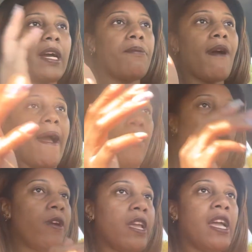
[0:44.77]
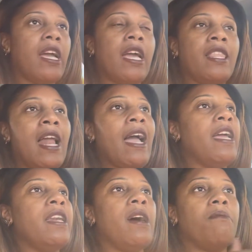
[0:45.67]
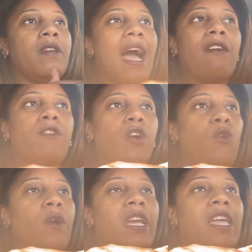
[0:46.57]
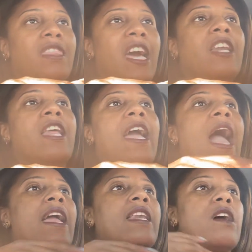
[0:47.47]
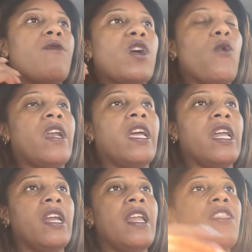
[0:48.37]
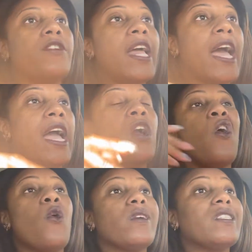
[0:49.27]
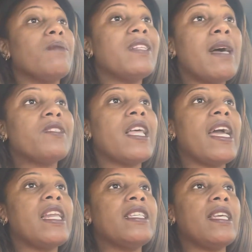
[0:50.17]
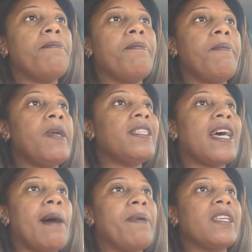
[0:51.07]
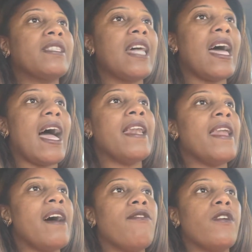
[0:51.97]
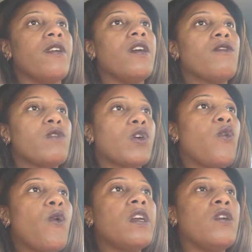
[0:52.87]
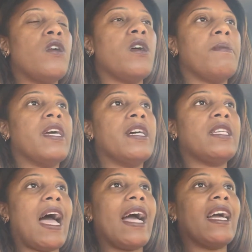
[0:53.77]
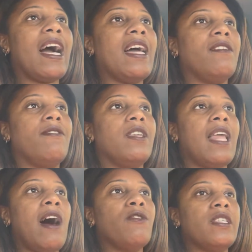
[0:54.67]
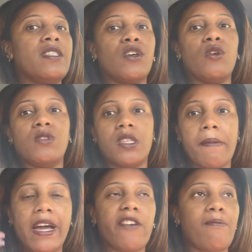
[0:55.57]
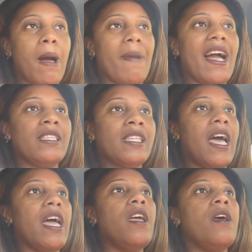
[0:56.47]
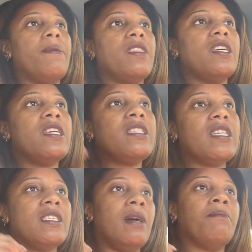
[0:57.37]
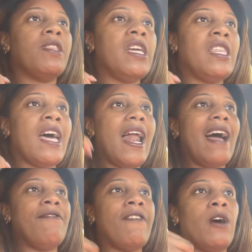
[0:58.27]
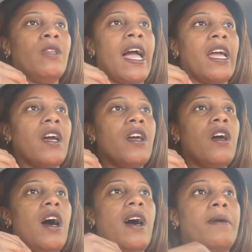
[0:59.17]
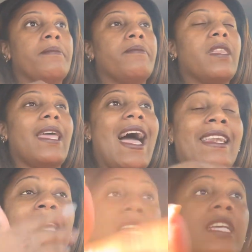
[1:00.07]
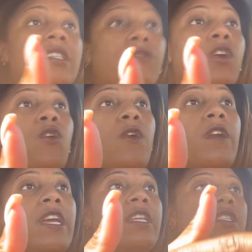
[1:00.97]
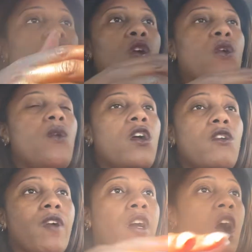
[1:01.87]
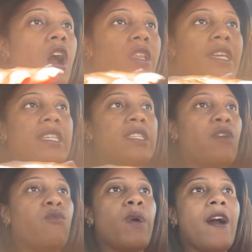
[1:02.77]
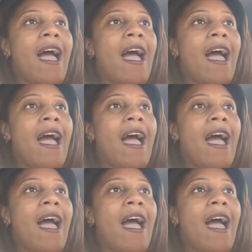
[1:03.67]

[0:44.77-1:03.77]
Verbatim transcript: a priority and then I end up not recording it that day. I end up recording it another day. Or sometimes ladies it be topics that I never recorded on because I kind of allowed it to go to the back of my mindset. But this is something that I felt like um, I needed to record it. So regardless of where I